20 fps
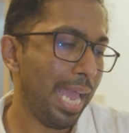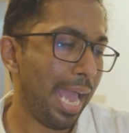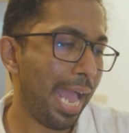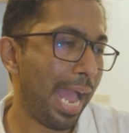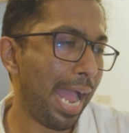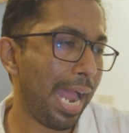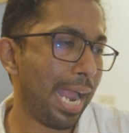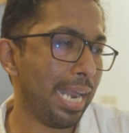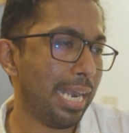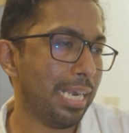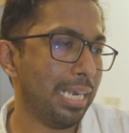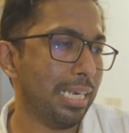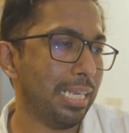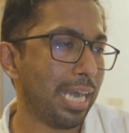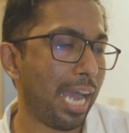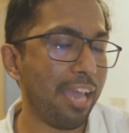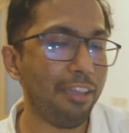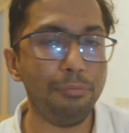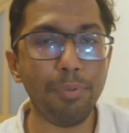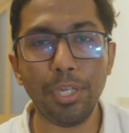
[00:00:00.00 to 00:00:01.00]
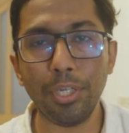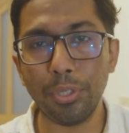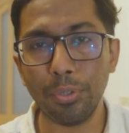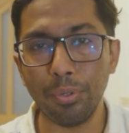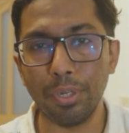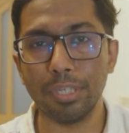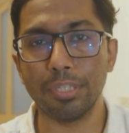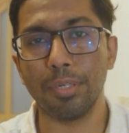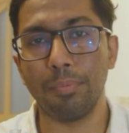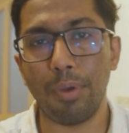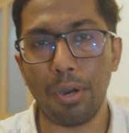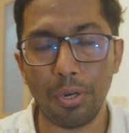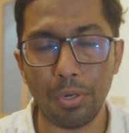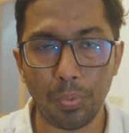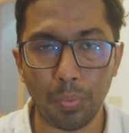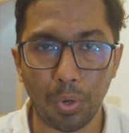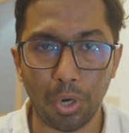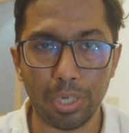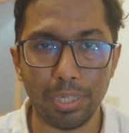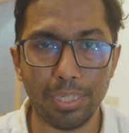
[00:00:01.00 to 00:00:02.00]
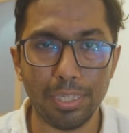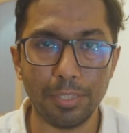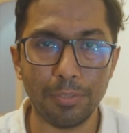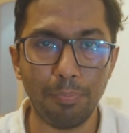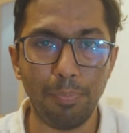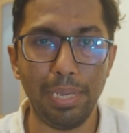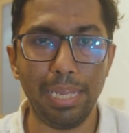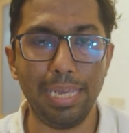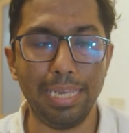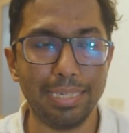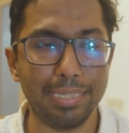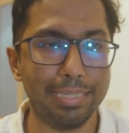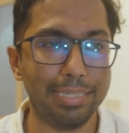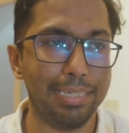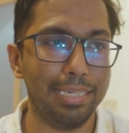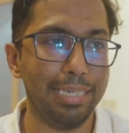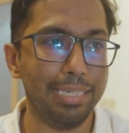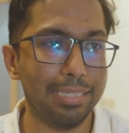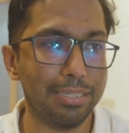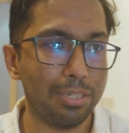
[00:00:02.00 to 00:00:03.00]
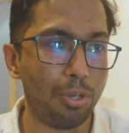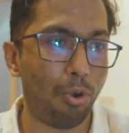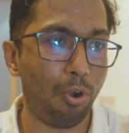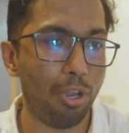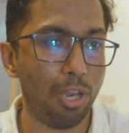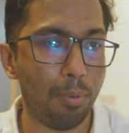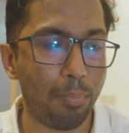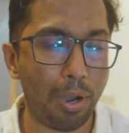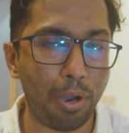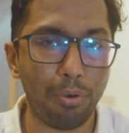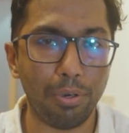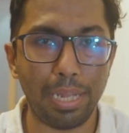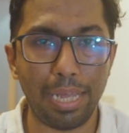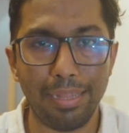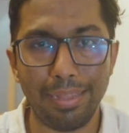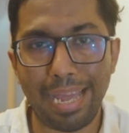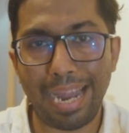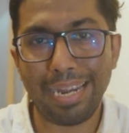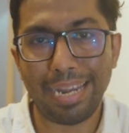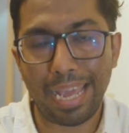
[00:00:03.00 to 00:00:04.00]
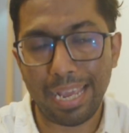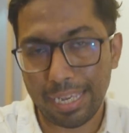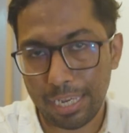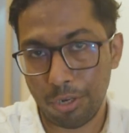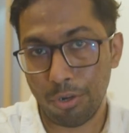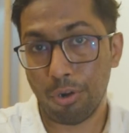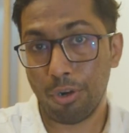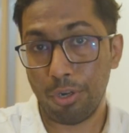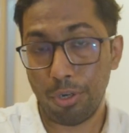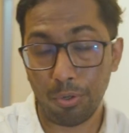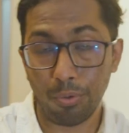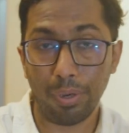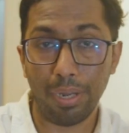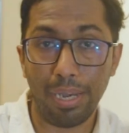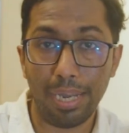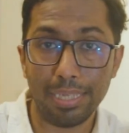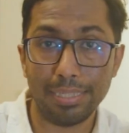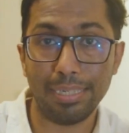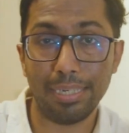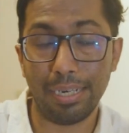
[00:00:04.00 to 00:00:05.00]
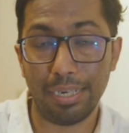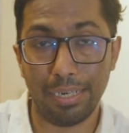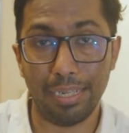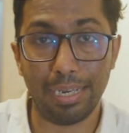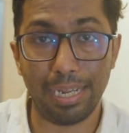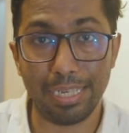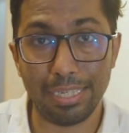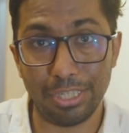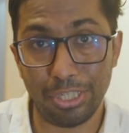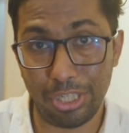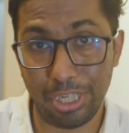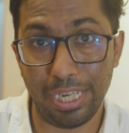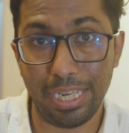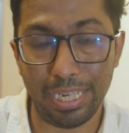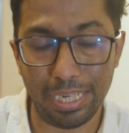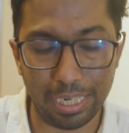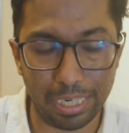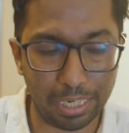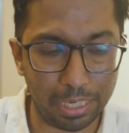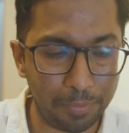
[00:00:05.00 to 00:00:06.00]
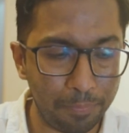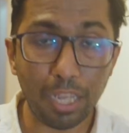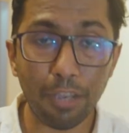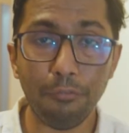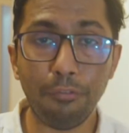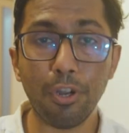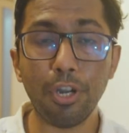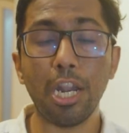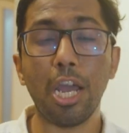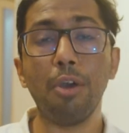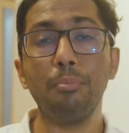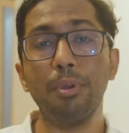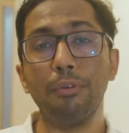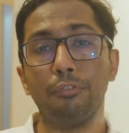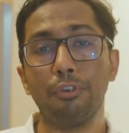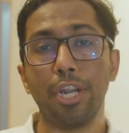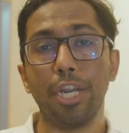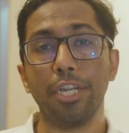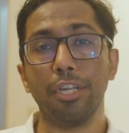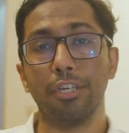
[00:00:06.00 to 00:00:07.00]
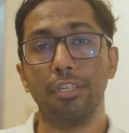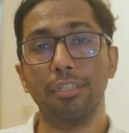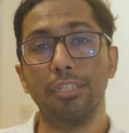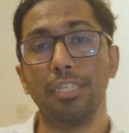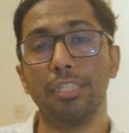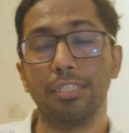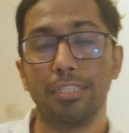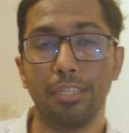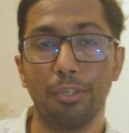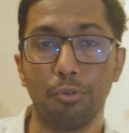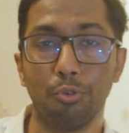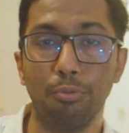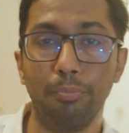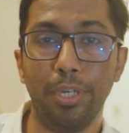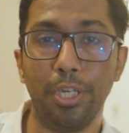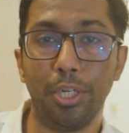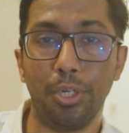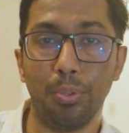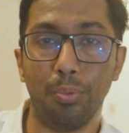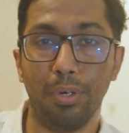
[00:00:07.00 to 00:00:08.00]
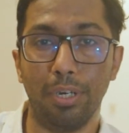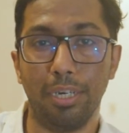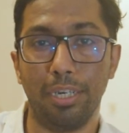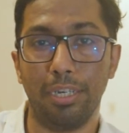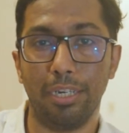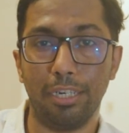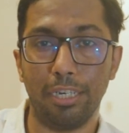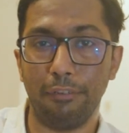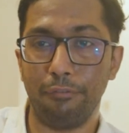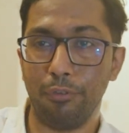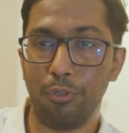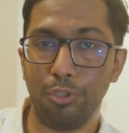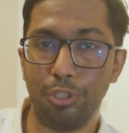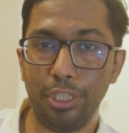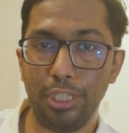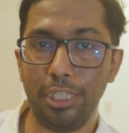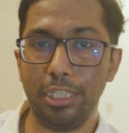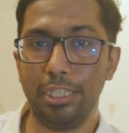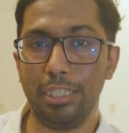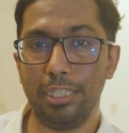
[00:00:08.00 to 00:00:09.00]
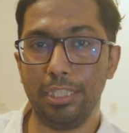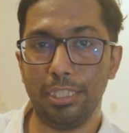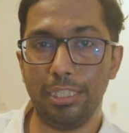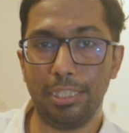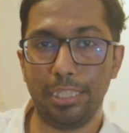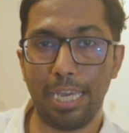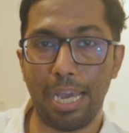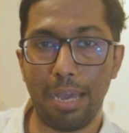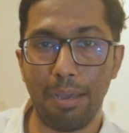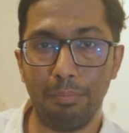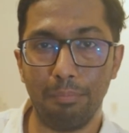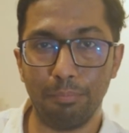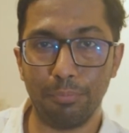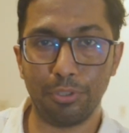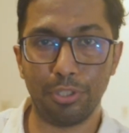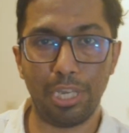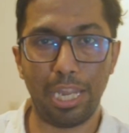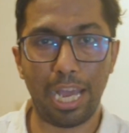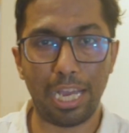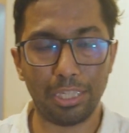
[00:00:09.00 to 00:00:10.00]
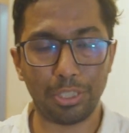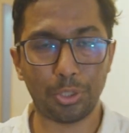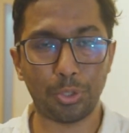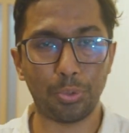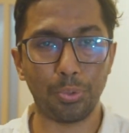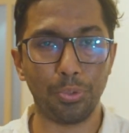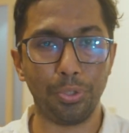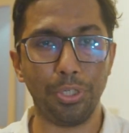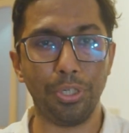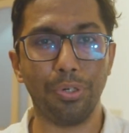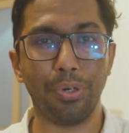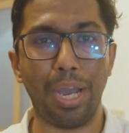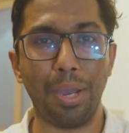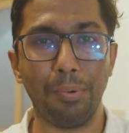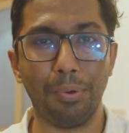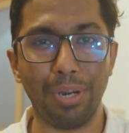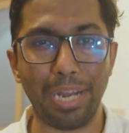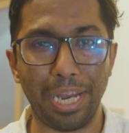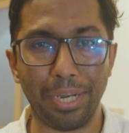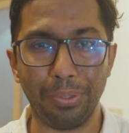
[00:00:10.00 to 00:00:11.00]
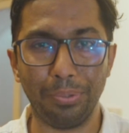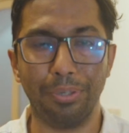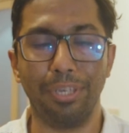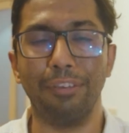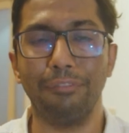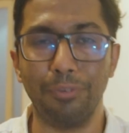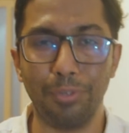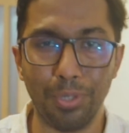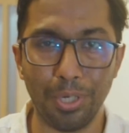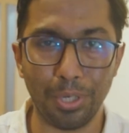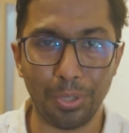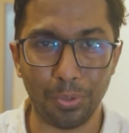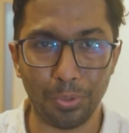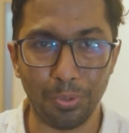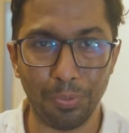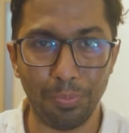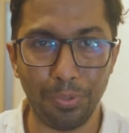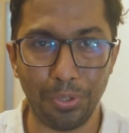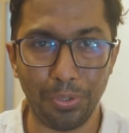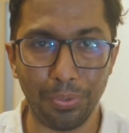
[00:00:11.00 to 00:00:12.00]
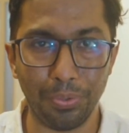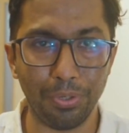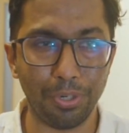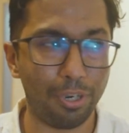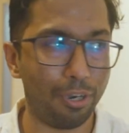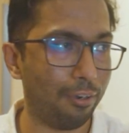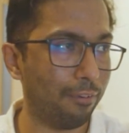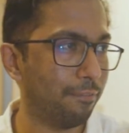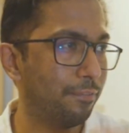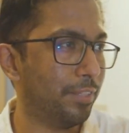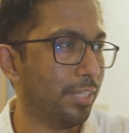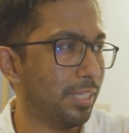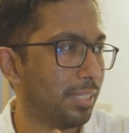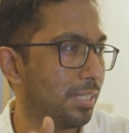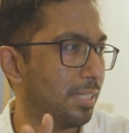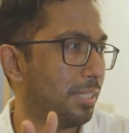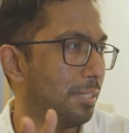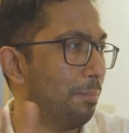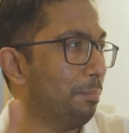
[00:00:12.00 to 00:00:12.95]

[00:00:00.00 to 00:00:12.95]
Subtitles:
And I've been curious about what this place is all about, and that I cannot know unless and until I stay in it. For now, before I turn this room into a refugee camp / studio, I would like to give you a room tour of this